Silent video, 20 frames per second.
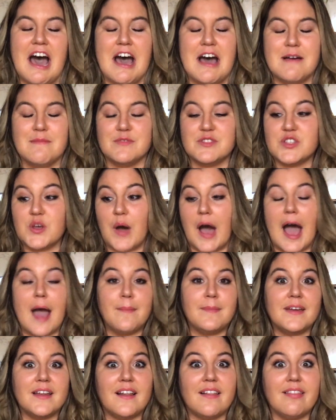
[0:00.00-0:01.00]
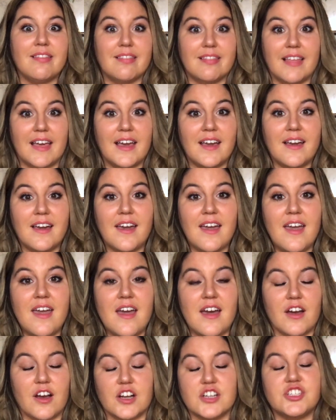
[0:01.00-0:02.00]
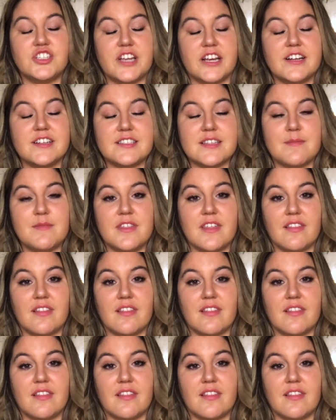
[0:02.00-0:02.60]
So I'm going to link or share some